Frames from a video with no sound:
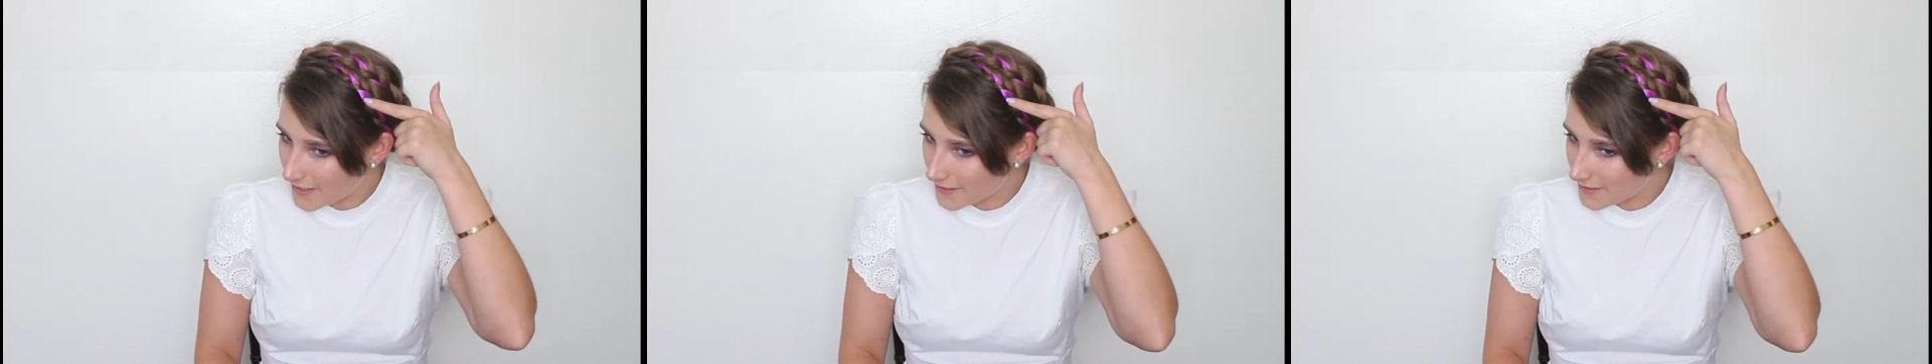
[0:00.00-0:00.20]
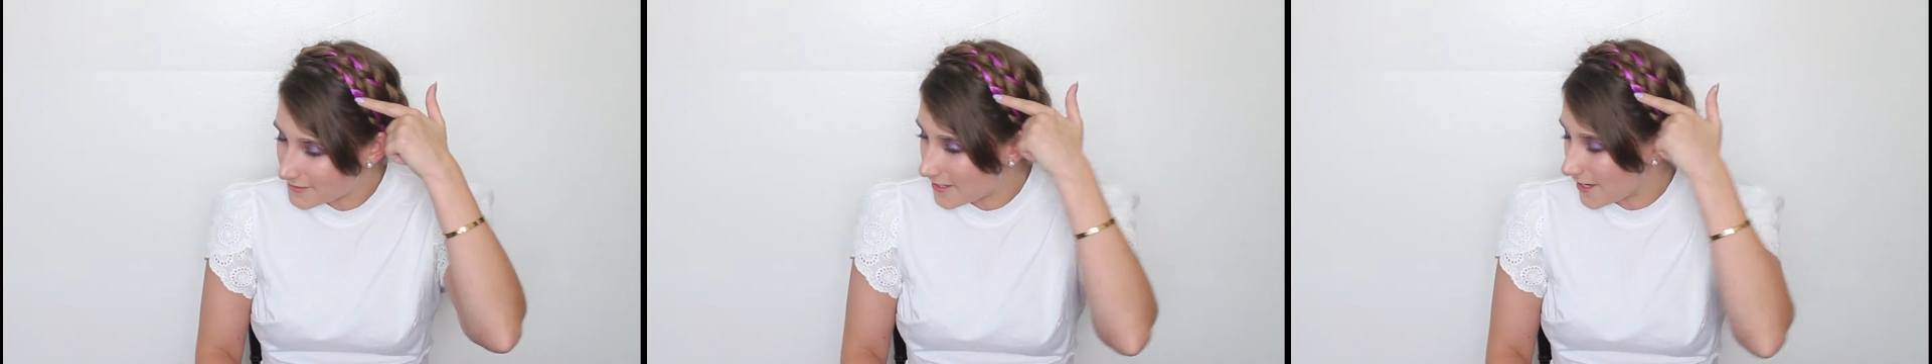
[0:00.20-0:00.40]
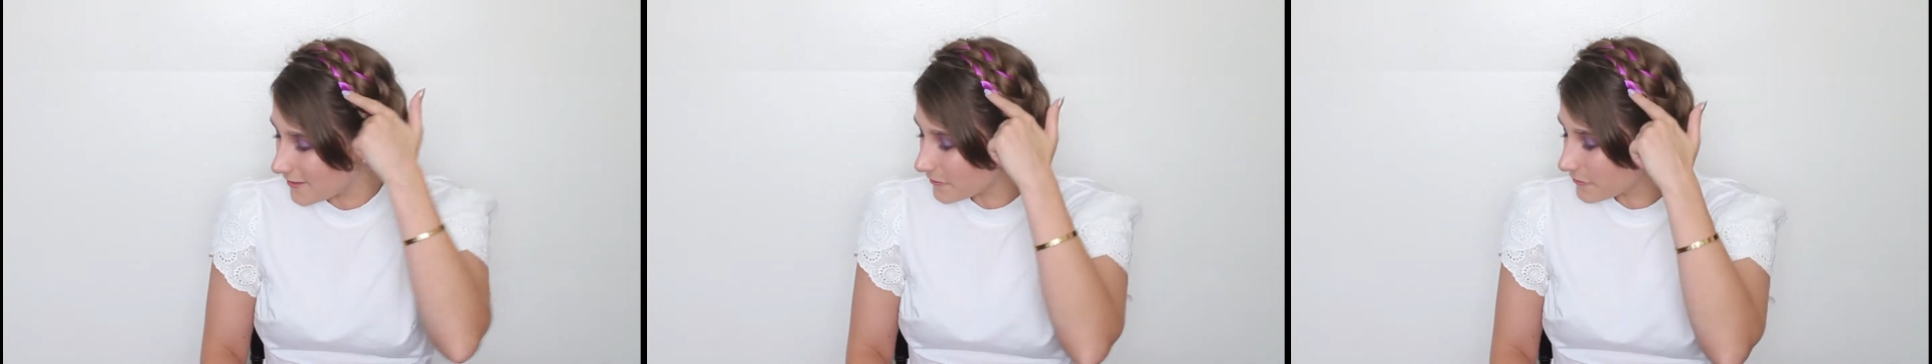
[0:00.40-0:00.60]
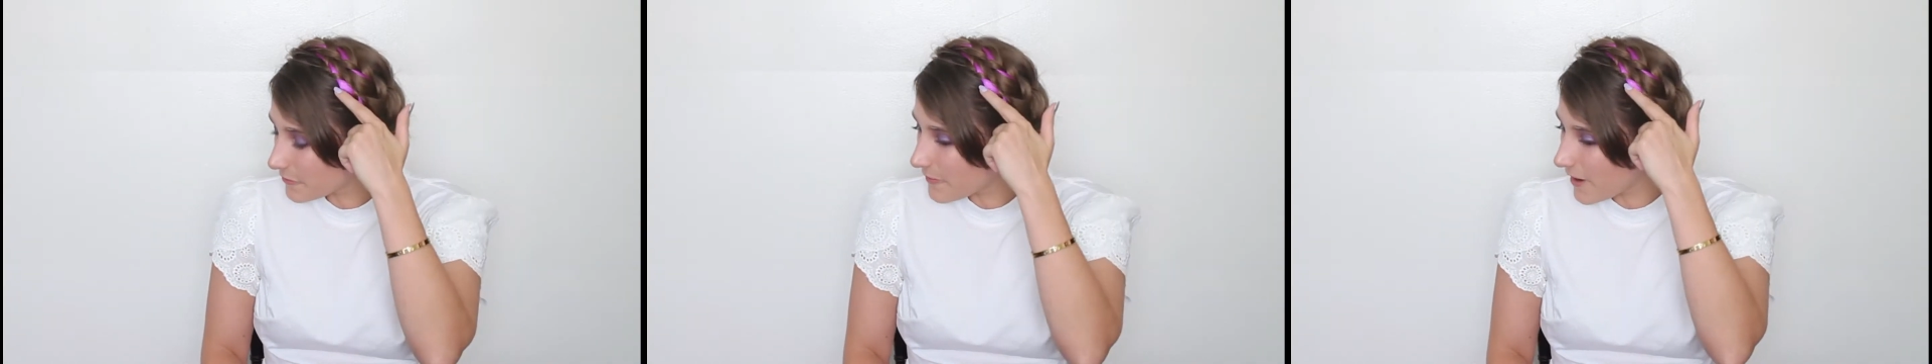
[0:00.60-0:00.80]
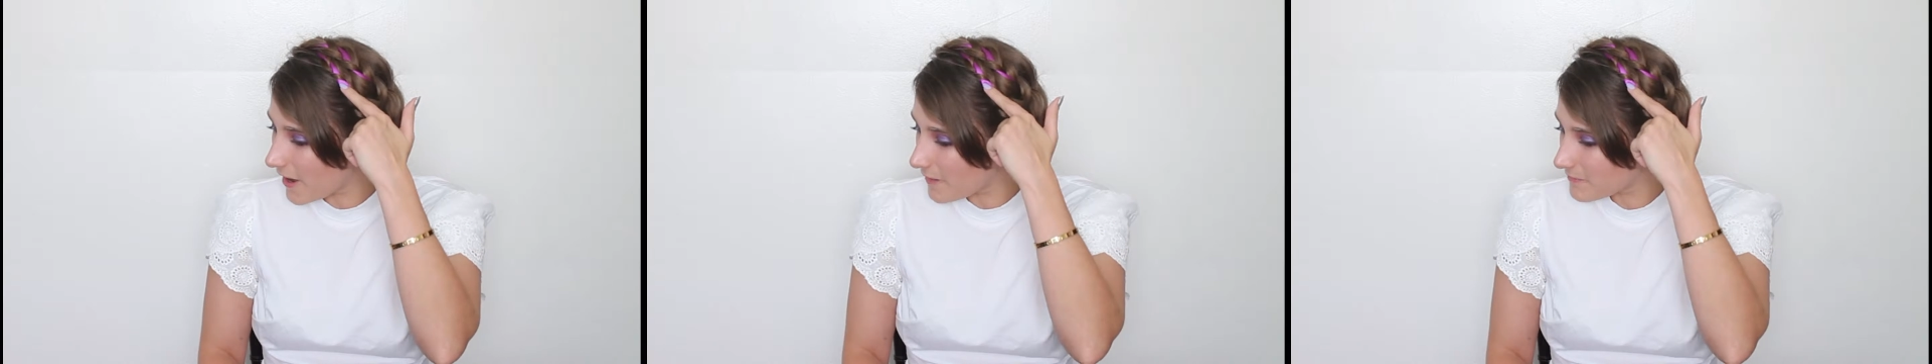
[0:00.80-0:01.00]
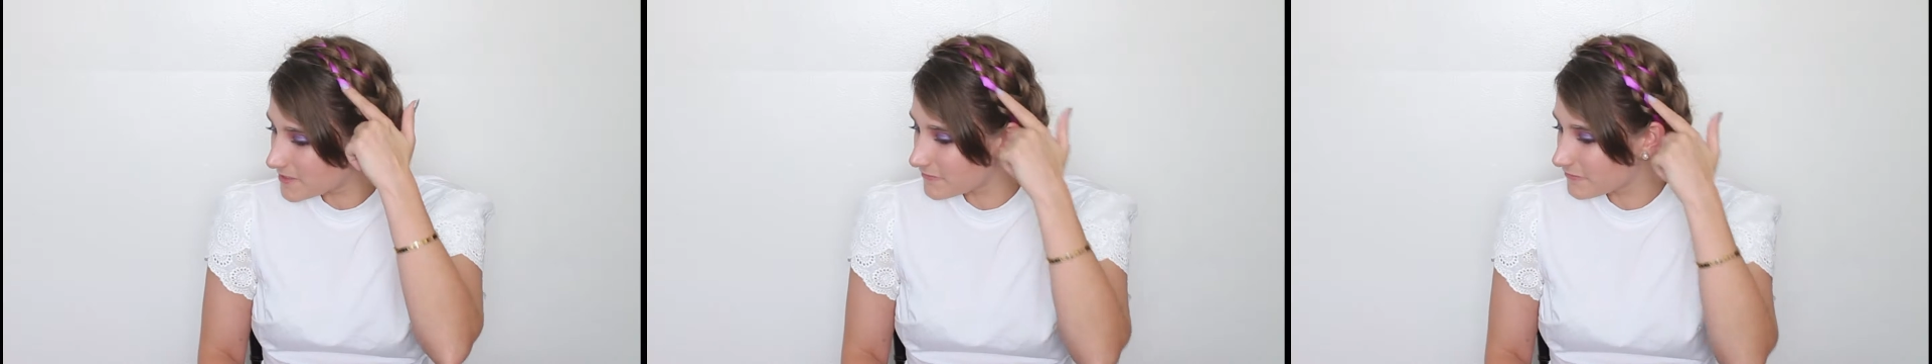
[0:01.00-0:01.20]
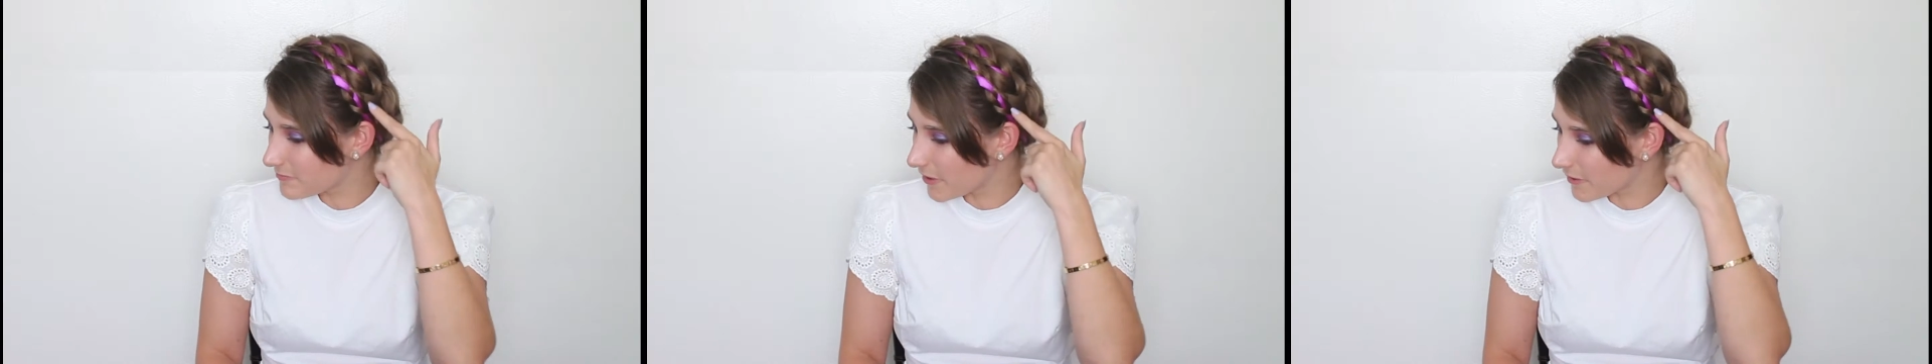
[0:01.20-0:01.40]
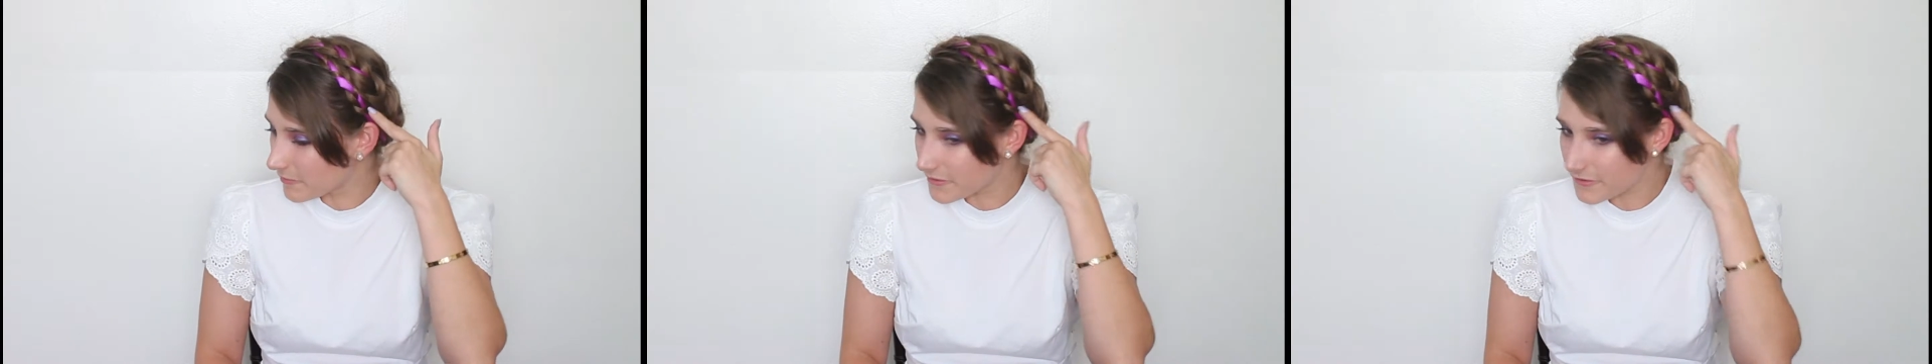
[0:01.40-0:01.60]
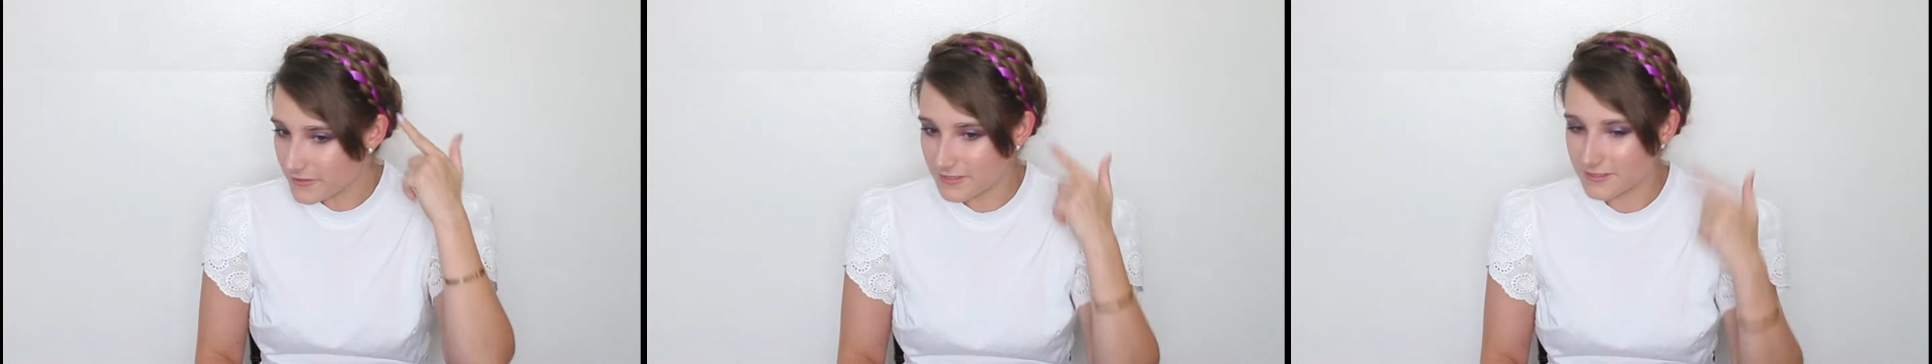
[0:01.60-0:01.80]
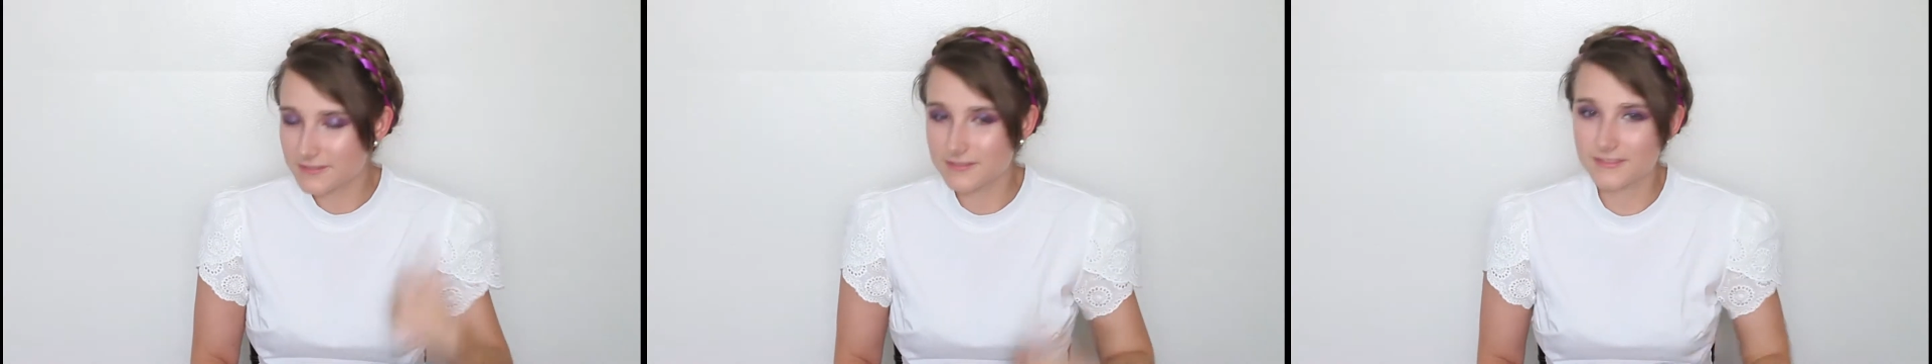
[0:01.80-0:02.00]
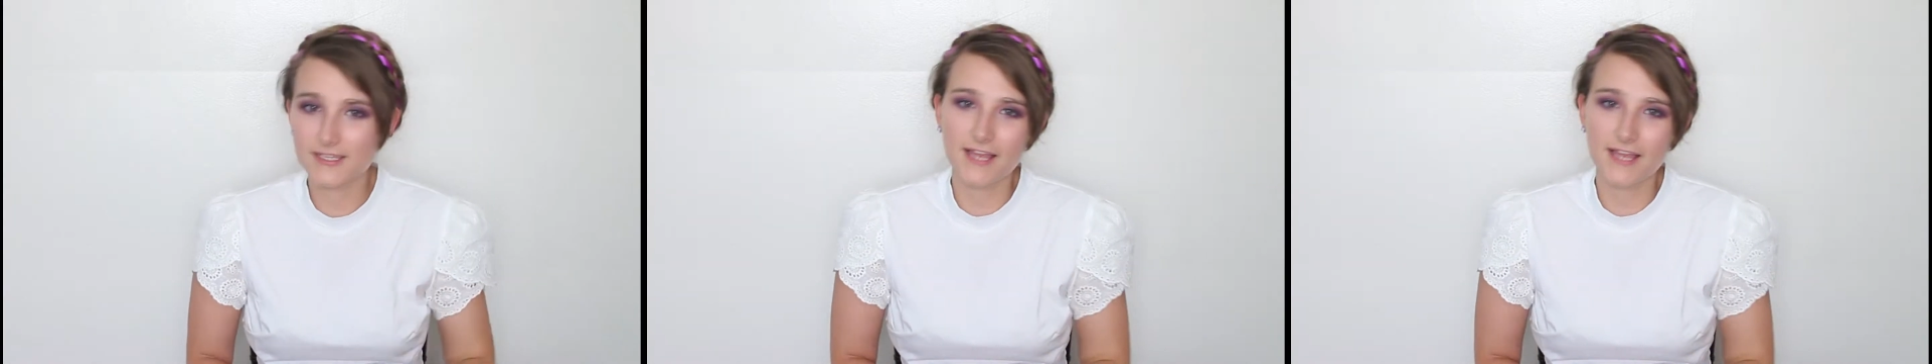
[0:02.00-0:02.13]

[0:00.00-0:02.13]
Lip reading: and it's got little pops of purple since